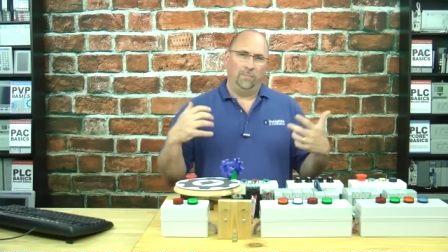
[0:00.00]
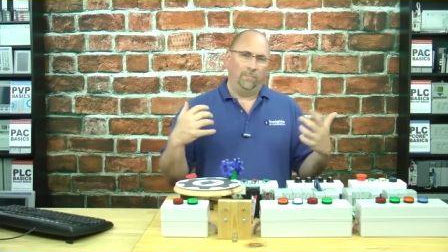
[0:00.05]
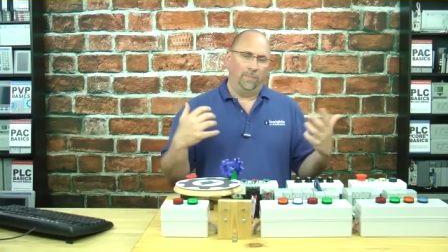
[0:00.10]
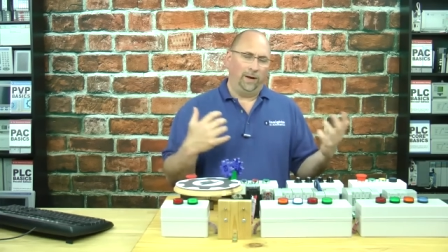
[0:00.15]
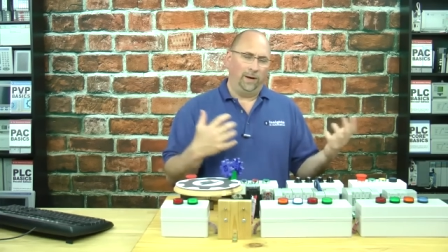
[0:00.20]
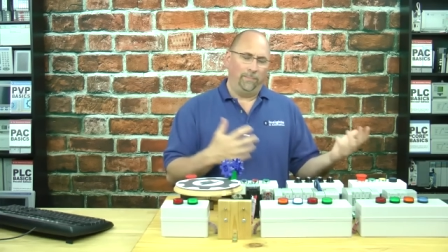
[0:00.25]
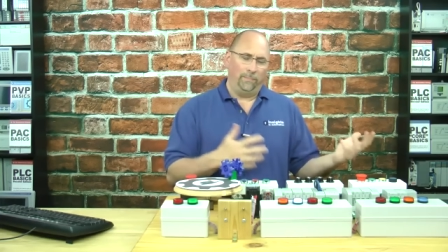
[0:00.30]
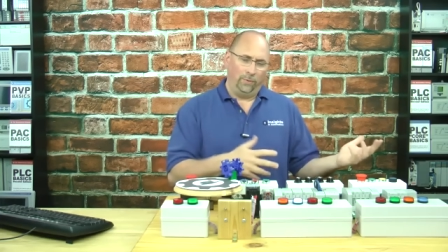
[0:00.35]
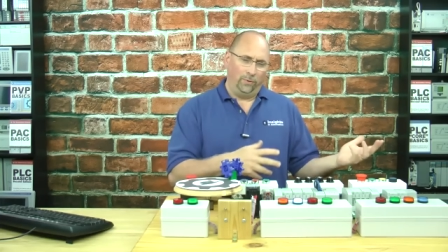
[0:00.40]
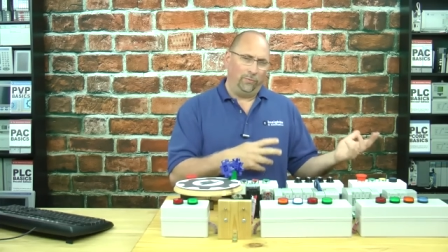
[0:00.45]

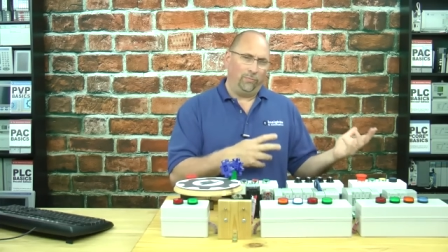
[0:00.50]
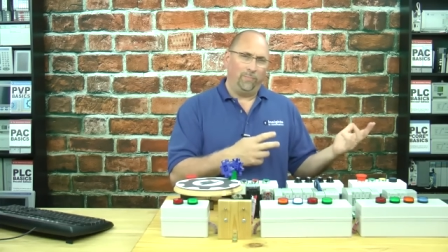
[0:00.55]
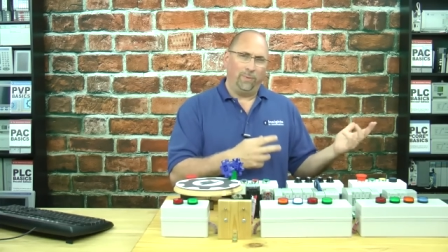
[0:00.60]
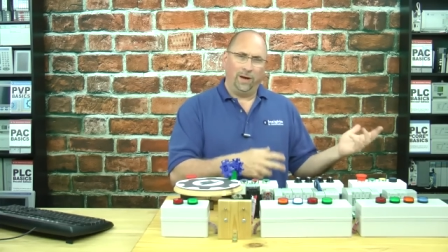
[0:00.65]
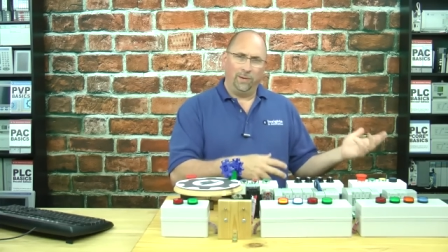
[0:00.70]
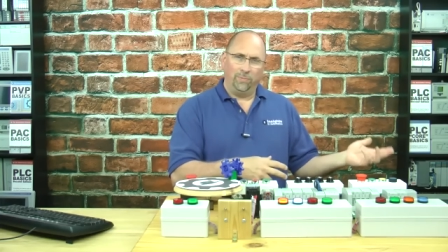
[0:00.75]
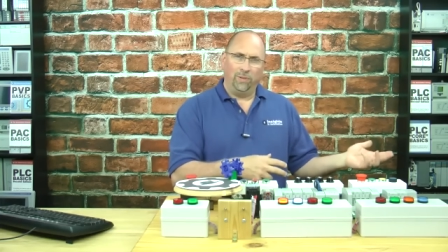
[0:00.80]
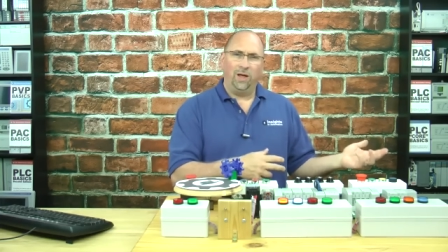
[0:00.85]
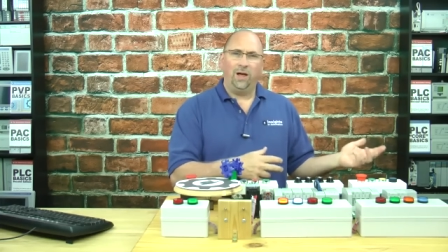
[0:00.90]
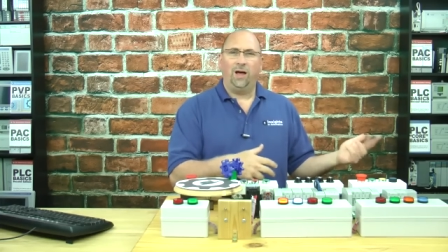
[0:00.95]
My, both
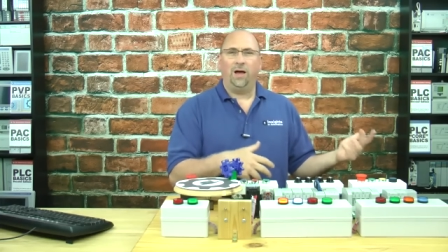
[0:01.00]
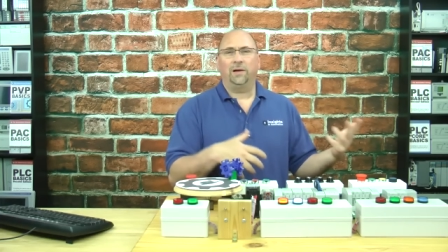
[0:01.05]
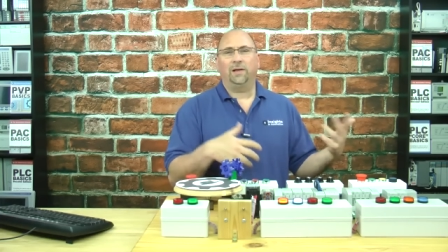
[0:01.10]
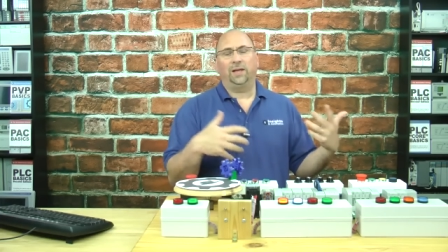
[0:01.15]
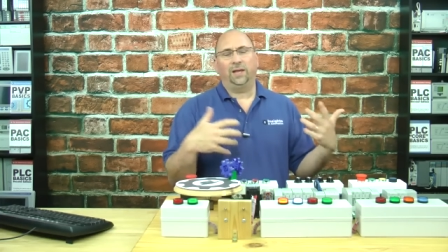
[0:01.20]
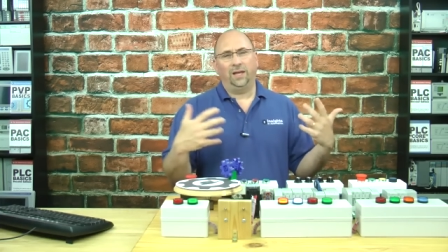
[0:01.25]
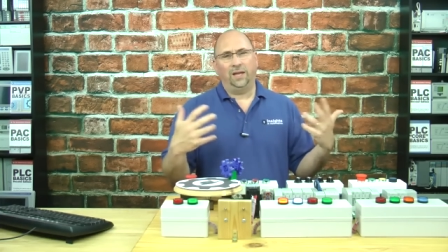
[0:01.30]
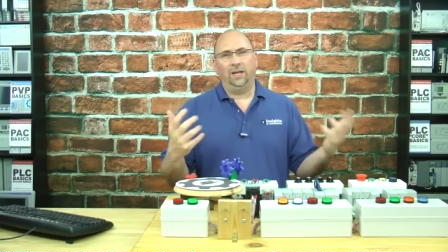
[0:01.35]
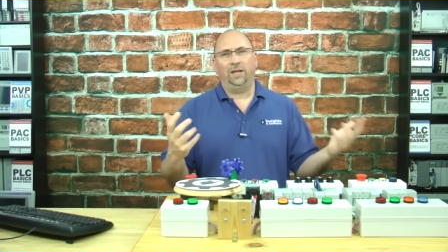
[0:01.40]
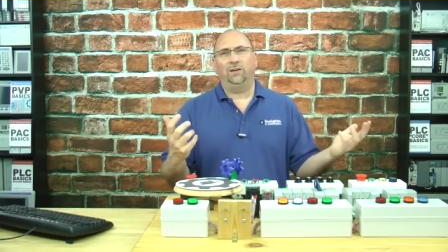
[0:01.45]
my
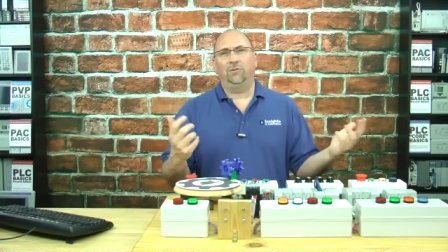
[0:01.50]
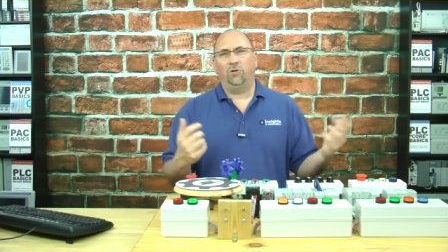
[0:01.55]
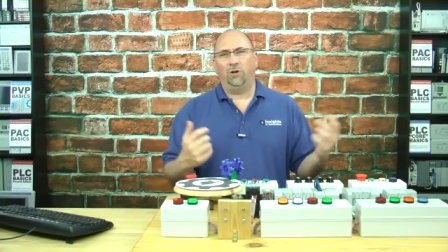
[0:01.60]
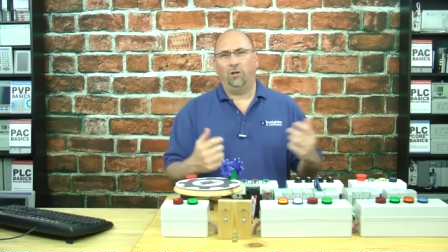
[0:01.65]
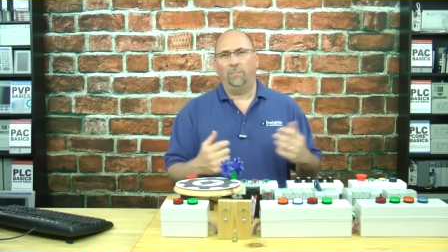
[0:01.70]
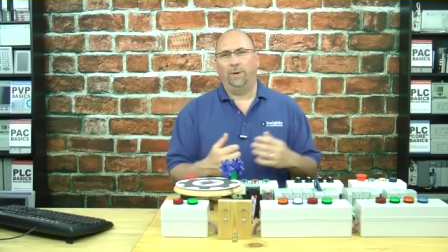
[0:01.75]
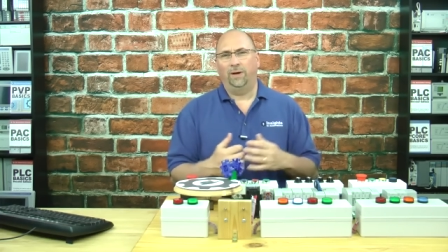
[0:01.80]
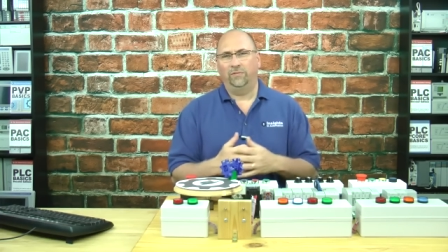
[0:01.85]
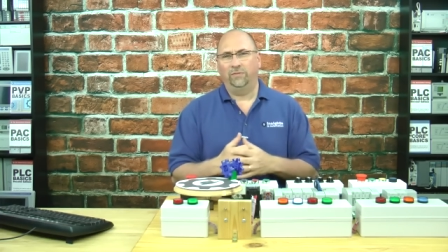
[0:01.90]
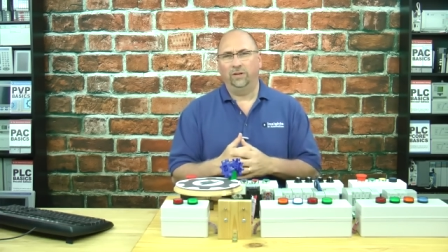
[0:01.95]
blog and
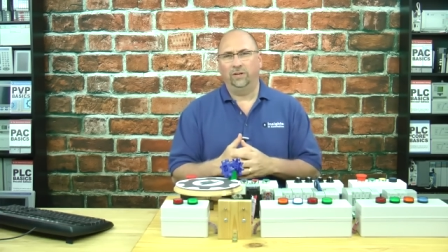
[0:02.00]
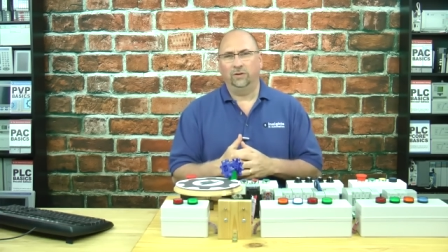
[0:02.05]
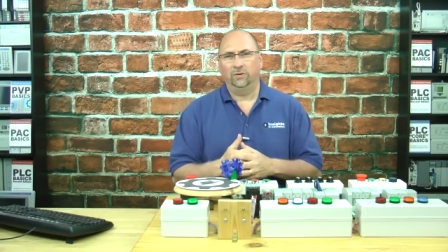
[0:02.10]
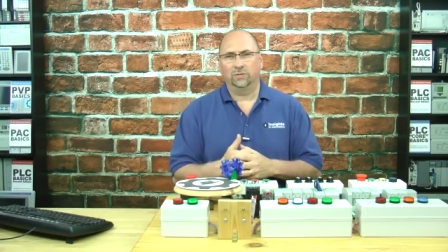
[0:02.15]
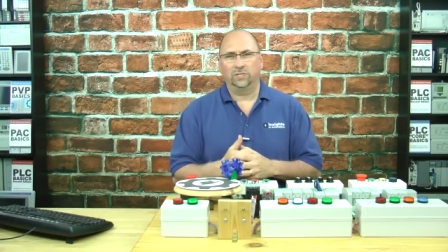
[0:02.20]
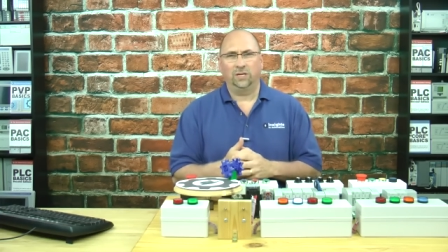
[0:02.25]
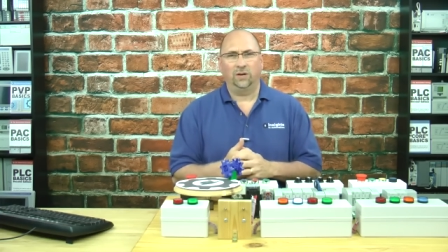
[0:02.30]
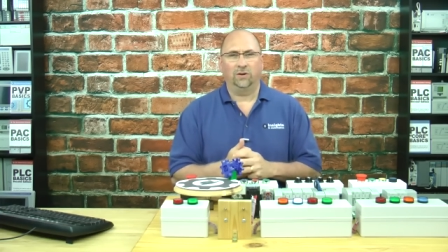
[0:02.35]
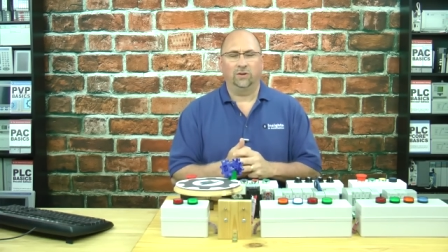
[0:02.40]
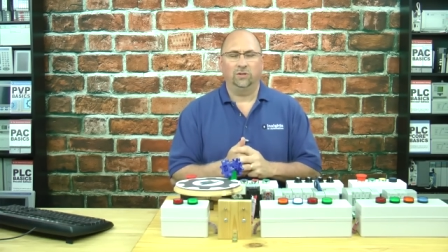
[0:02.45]
all my
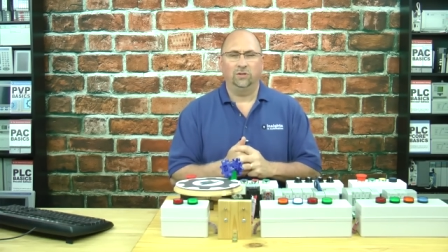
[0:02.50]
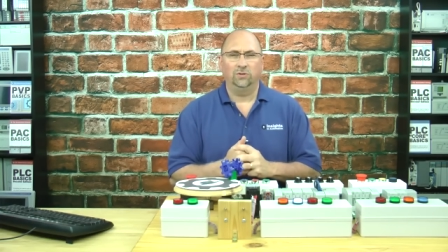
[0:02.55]
videos here on